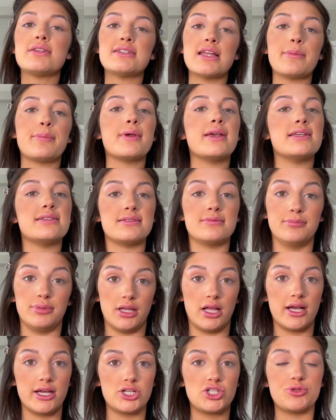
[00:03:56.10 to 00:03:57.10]
step is
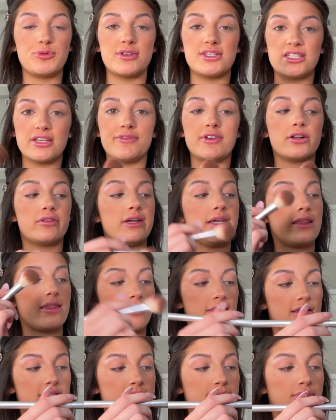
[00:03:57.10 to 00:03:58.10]
blush, specifically
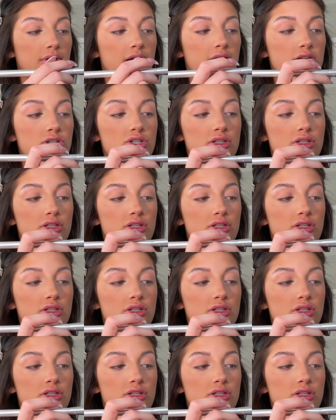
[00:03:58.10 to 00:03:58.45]
this blush.